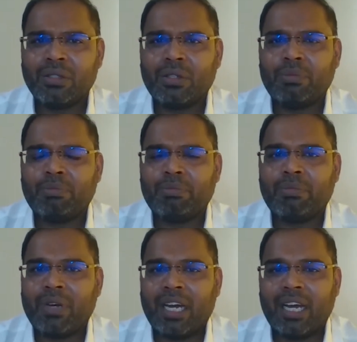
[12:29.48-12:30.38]
So
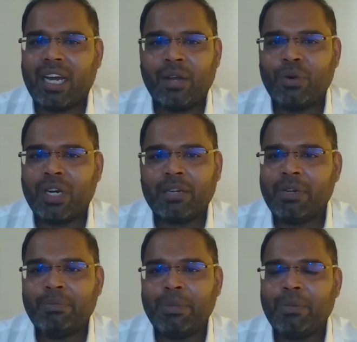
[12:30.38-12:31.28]
I would
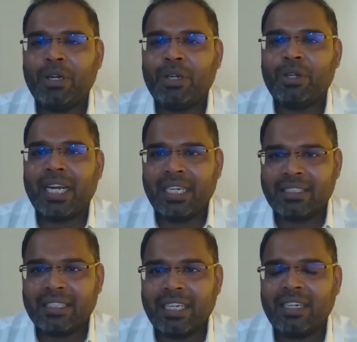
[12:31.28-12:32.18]
recommend people to
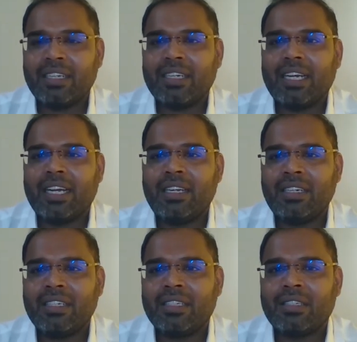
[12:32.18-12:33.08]
understand
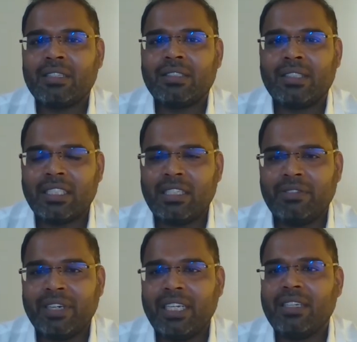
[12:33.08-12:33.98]
and
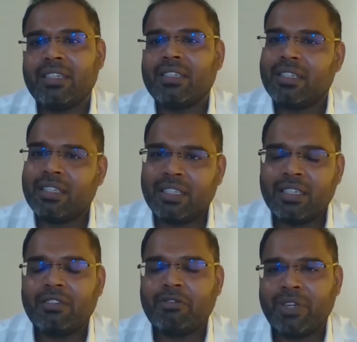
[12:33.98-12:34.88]
justify
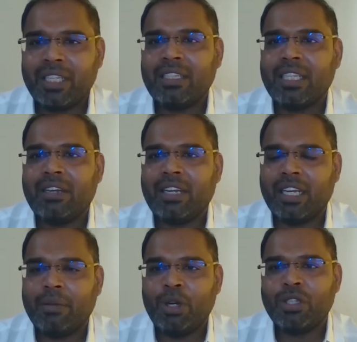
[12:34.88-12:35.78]
whether they are
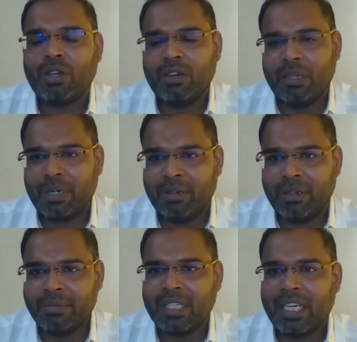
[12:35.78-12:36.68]
able to solve the problems.